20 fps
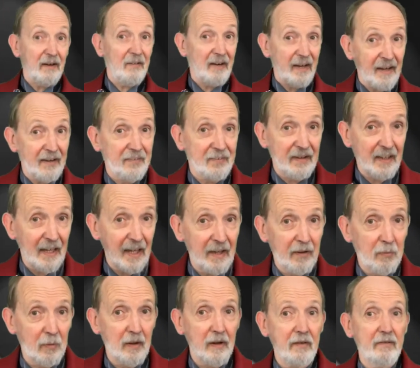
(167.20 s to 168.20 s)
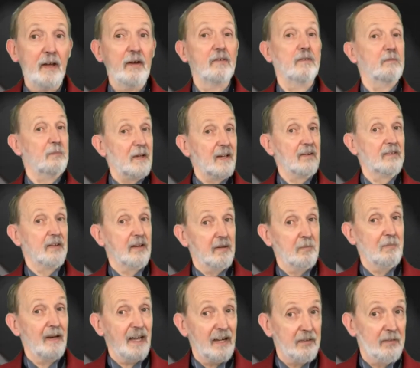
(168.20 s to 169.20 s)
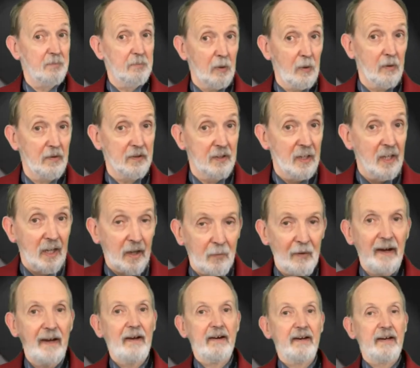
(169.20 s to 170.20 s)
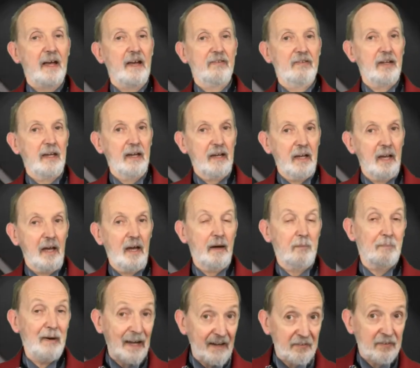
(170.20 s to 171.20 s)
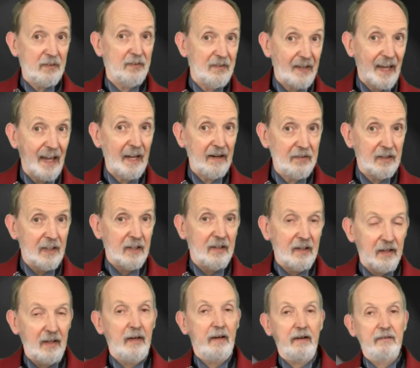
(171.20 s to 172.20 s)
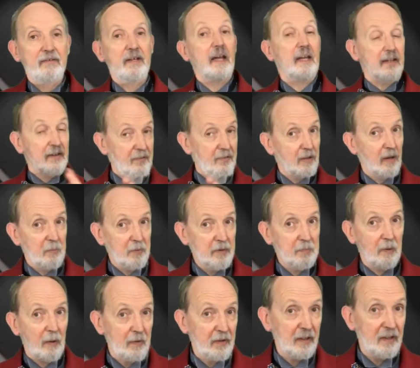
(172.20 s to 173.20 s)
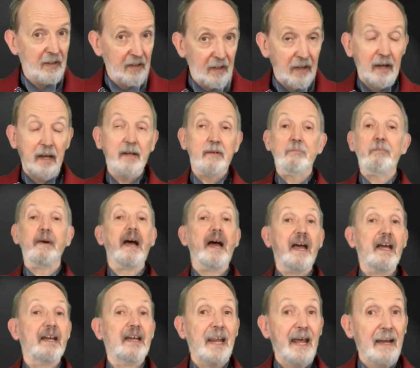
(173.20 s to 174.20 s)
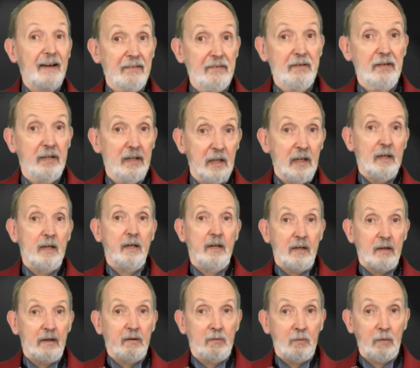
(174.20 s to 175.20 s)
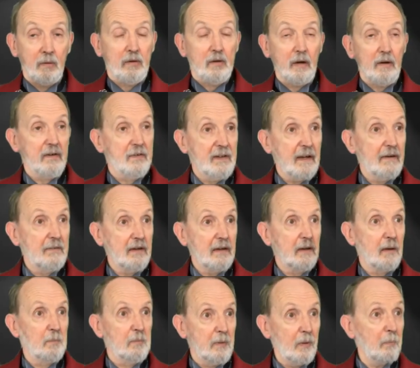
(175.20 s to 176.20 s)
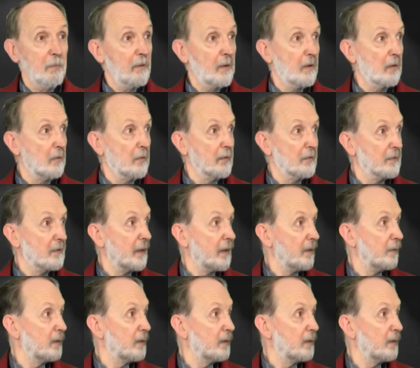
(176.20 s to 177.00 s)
it's like one of those mix and match books, where you get the badger's head, Tiger Tom's body, and my legs. Oh god, sounds like a proper horror show.